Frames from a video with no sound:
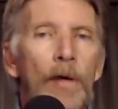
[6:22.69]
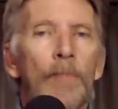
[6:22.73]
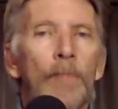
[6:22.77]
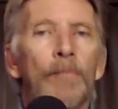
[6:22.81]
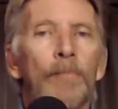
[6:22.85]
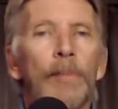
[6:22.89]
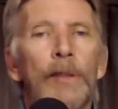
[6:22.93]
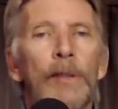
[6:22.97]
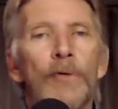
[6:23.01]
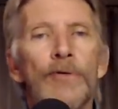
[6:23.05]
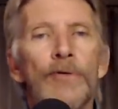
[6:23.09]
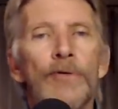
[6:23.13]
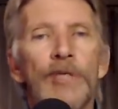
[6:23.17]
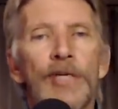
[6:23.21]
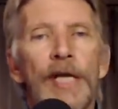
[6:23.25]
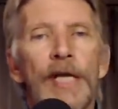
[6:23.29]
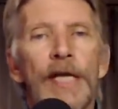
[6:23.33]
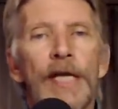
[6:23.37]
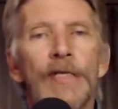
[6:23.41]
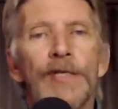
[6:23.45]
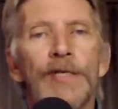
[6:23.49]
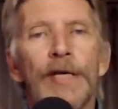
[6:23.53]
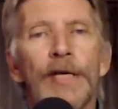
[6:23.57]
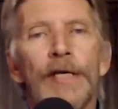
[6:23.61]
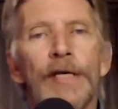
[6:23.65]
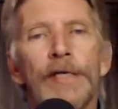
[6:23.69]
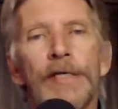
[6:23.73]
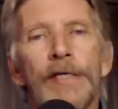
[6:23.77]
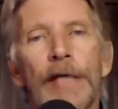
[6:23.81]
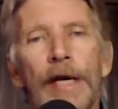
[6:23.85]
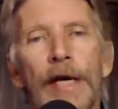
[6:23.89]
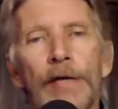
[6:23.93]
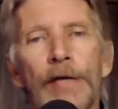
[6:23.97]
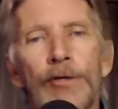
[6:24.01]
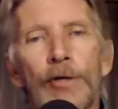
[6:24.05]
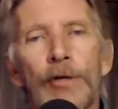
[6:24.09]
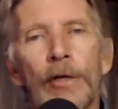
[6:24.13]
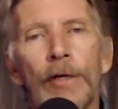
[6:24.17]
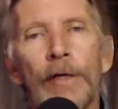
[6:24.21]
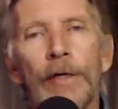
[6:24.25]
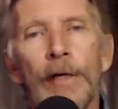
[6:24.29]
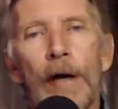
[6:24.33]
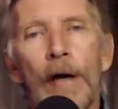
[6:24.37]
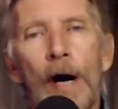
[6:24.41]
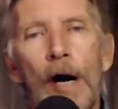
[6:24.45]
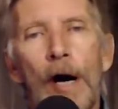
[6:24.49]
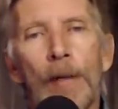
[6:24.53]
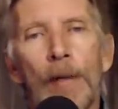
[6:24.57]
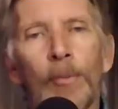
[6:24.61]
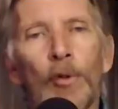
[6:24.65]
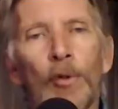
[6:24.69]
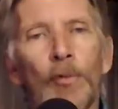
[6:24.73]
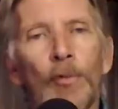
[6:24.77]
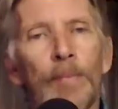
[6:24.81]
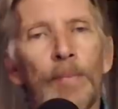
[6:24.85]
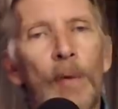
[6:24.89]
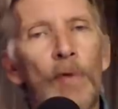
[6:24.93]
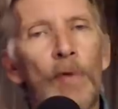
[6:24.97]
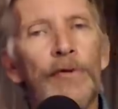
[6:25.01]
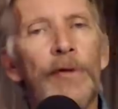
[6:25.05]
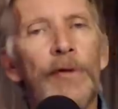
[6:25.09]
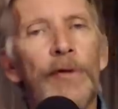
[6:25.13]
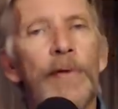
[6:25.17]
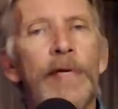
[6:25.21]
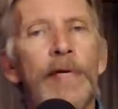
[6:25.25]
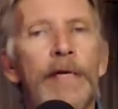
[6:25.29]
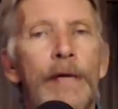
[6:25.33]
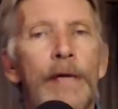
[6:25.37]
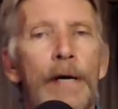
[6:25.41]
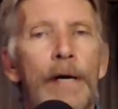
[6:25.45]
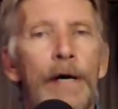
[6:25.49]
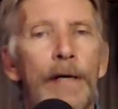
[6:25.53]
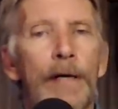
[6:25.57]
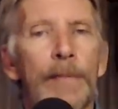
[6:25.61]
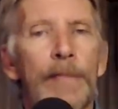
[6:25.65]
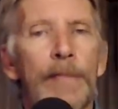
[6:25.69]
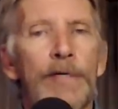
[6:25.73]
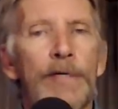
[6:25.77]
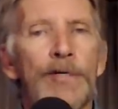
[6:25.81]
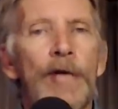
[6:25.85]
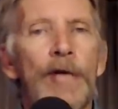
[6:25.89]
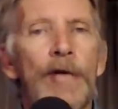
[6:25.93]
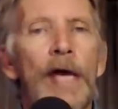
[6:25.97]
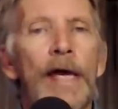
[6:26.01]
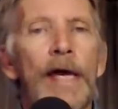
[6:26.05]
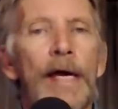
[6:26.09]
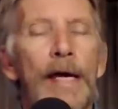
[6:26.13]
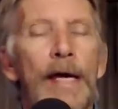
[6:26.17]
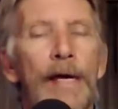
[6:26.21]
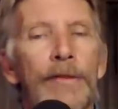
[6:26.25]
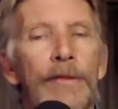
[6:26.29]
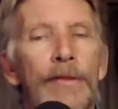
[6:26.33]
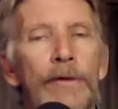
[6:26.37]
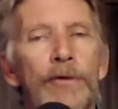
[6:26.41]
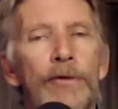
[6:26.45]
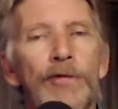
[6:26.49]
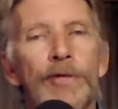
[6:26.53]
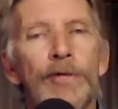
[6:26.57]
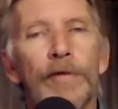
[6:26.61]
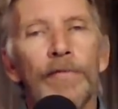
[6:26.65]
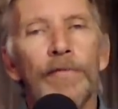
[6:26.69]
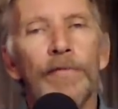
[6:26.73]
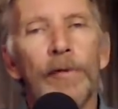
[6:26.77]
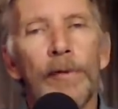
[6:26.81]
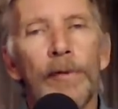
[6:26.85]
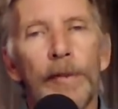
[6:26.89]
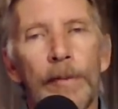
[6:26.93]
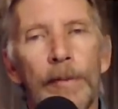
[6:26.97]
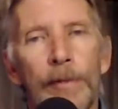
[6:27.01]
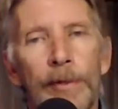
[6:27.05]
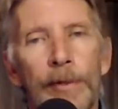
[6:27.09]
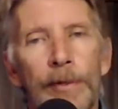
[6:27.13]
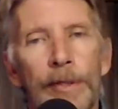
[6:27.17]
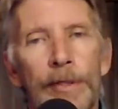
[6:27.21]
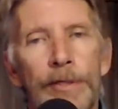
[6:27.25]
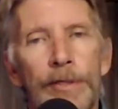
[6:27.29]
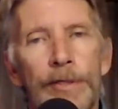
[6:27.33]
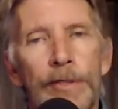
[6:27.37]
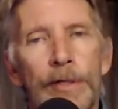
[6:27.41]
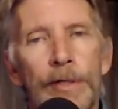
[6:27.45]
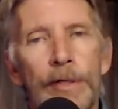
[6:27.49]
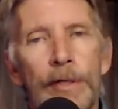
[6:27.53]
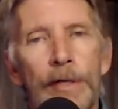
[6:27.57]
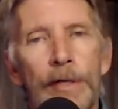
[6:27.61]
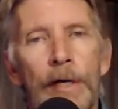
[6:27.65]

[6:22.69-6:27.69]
Blue states intentionally hobbled both their economies and their civil liberties.